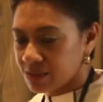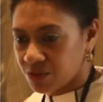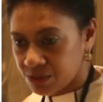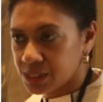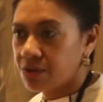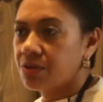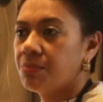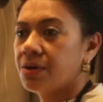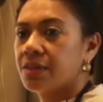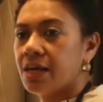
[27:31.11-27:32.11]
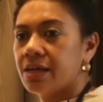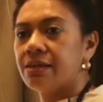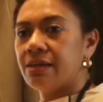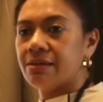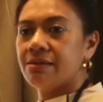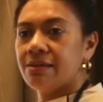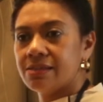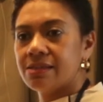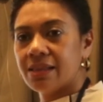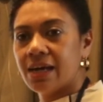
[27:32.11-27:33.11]
I'm very sorry about that, and
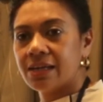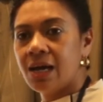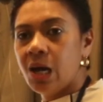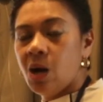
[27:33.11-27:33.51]
this and that.